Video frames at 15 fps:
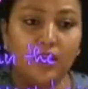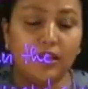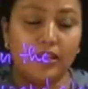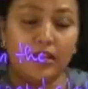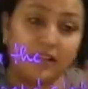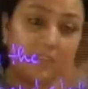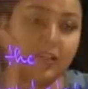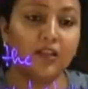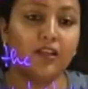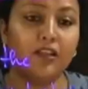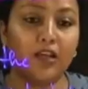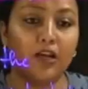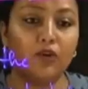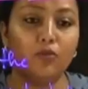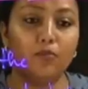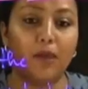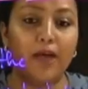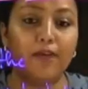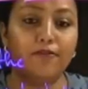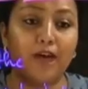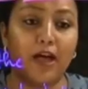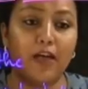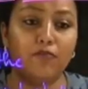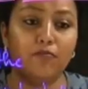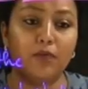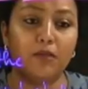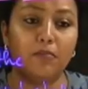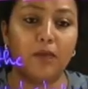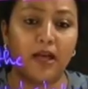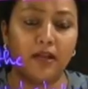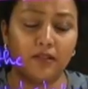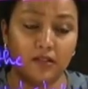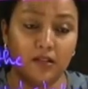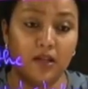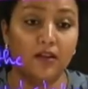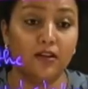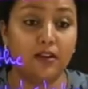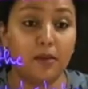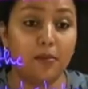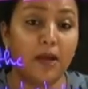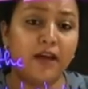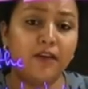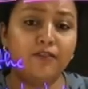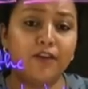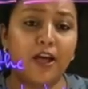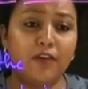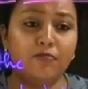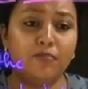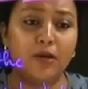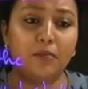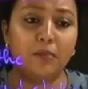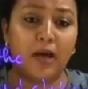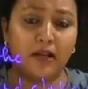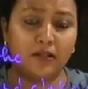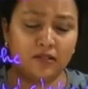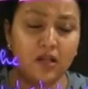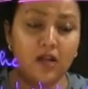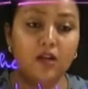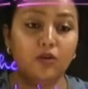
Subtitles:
Yesterday they could buy 5 Big Macs, demand 5 Big Macs.